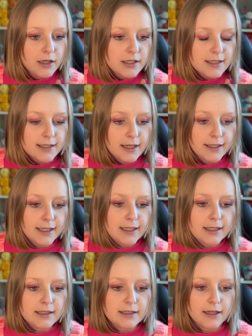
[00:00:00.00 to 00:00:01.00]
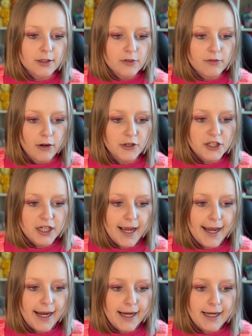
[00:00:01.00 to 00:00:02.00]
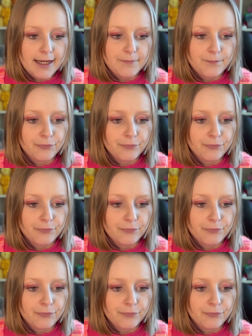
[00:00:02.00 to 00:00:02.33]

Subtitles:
sunnies.crochet.